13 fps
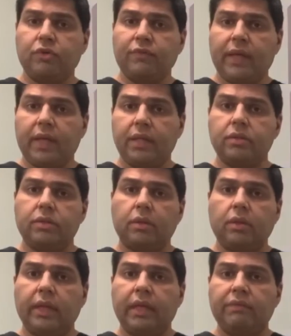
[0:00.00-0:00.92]
veins or
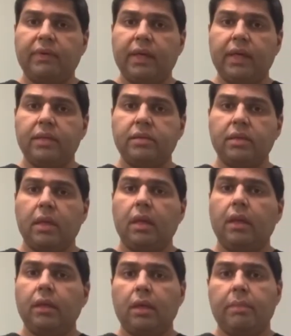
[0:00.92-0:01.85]
leg veins,
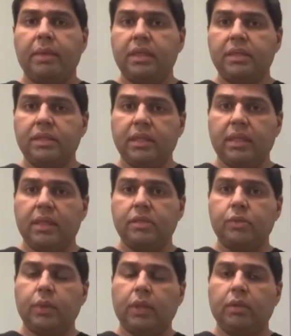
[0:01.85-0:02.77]
come in and see us.
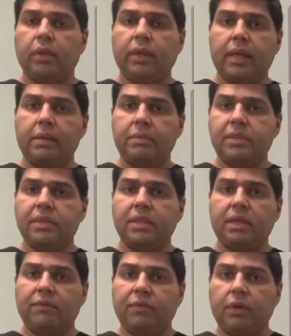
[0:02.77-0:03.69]
We can look at them and see
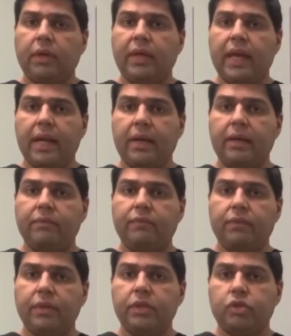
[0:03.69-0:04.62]
if you're a candidate for
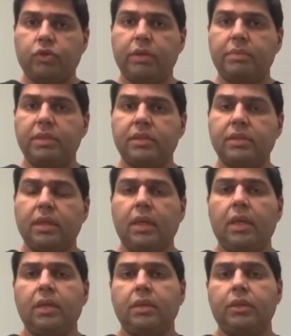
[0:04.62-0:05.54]
these treatments.
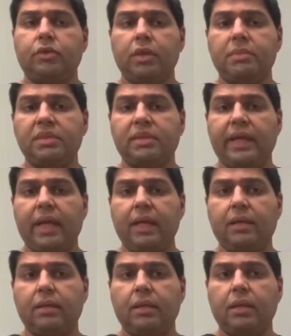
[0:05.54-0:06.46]
The treatments take
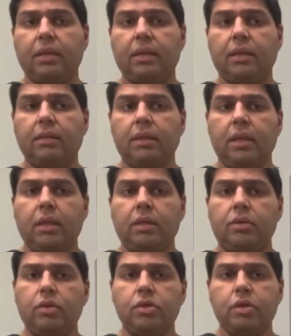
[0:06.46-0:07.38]
uh,
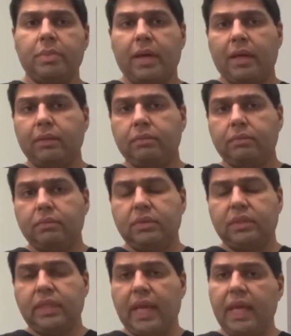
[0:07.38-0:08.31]
usually about
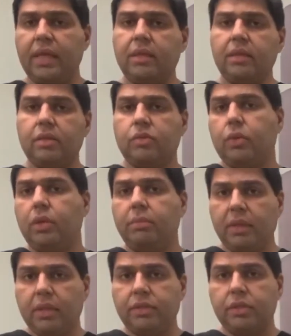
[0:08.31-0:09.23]
10 to 20
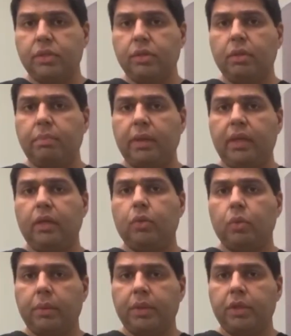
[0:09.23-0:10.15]
minutes to do, depending on
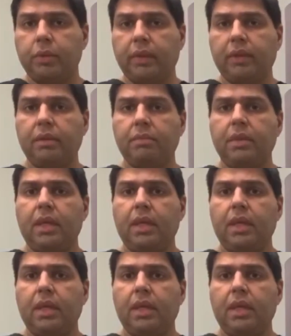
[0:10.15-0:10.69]
where we're doing them,